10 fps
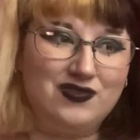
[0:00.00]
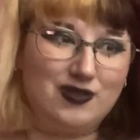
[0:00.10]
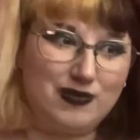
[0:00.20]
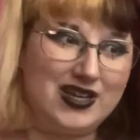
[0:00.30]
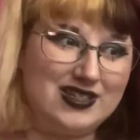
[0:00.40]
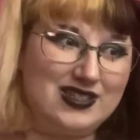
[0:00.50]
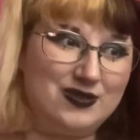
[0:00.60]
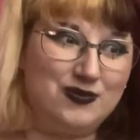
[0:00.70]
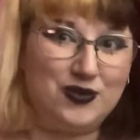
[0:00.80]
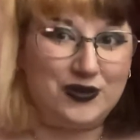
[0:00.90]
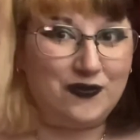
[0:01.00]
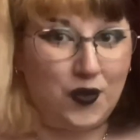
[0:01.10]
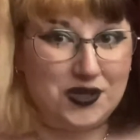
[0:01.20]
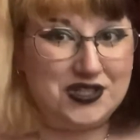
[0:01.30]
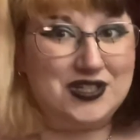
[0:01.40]
Because we're
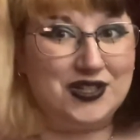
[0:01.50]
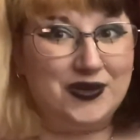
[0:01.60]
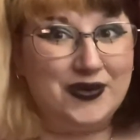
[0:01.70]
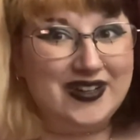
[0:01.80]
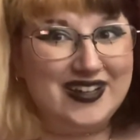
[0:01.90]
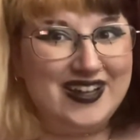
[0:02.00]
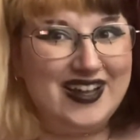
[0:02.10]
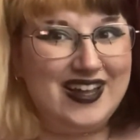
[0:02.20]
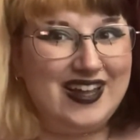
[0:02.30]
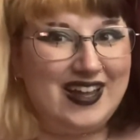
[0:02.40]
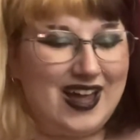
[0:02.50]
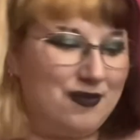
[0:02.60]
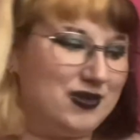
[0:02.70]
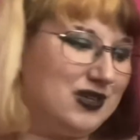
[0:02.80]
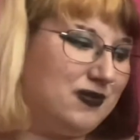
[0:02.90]
forced to.
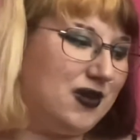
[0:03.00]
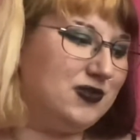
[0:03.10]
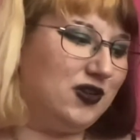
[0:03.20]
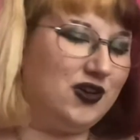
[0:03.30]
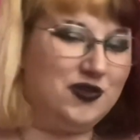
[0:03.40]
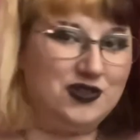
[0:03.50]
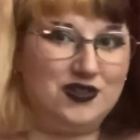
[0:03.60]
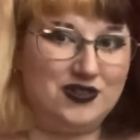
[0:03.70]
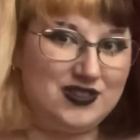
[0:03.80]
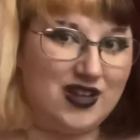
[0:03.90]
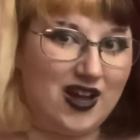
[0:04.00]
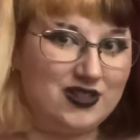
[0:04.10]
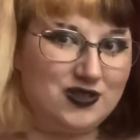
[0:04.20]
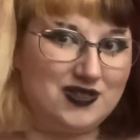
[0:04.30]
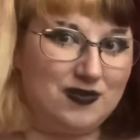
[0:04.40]
But sometimes our toasters suck,
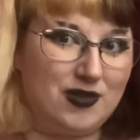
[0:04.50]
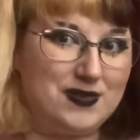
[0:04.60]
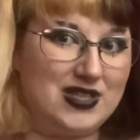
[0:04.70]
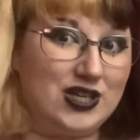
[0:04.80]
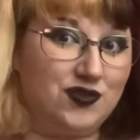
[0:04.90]
so sometimes things